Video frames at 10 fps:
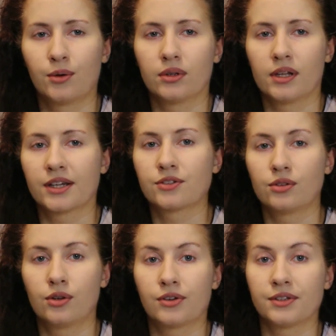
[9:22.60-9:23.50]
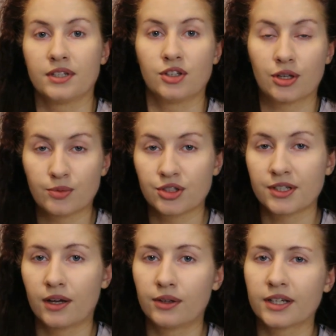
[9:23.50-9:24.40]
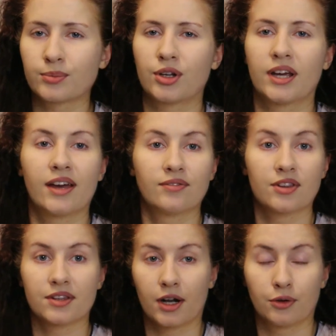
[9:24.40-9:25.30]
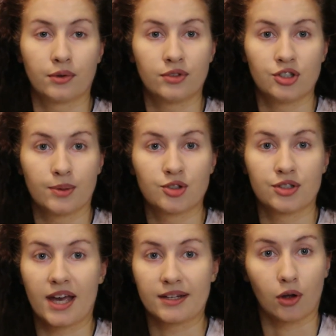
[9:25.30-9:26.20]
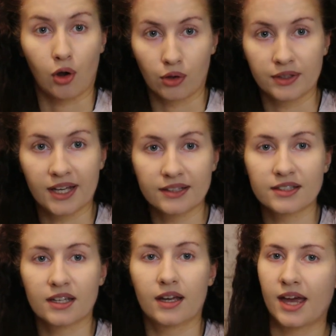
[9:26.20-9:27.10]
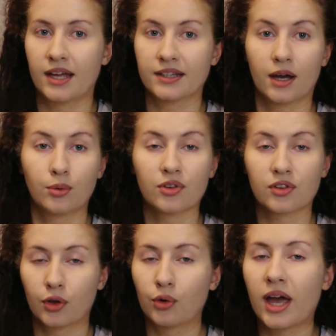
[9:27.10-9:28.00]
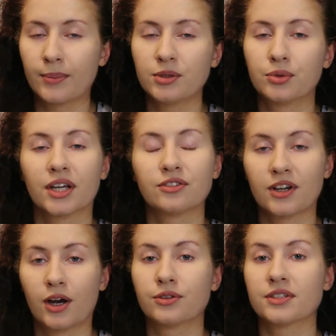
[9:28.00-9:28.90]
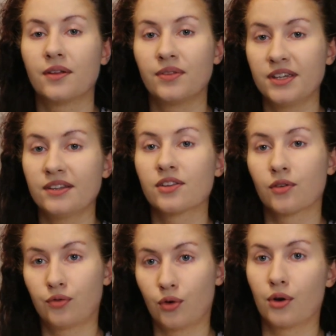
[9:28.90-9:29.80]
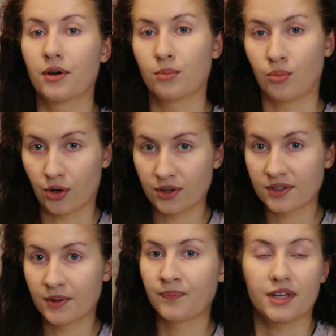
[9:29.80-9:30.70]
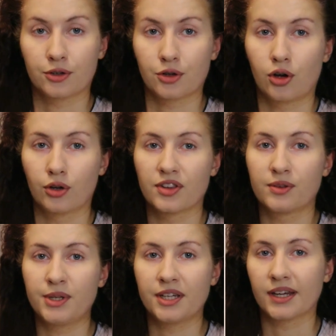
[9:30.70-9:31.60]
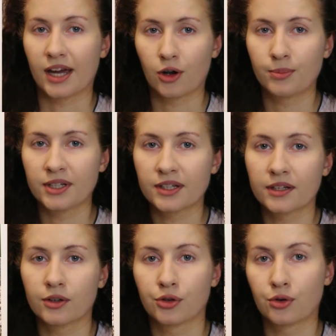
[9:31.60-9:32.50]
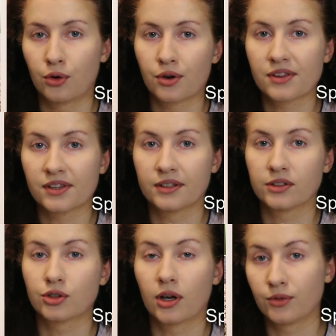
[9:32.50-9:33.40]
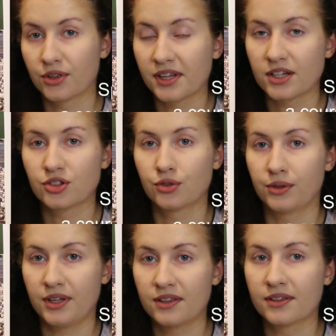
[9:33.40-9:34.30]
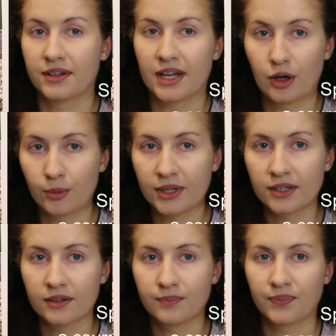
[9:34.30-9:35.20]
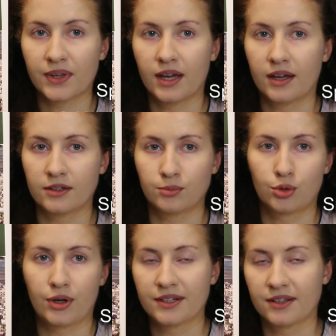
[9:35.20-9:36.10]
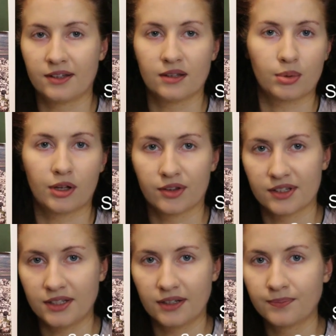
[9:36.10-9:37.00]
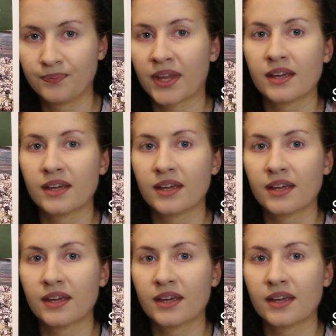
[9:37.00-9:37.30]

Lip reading: I would like to learn the Egyptian dialect, but I haven't started with Egyptian at all yet. And I was so happy when I found these 4 books. They're called Speaking Arabic, a course in conversational Eastern Arabic, and in parentheses Palestinian.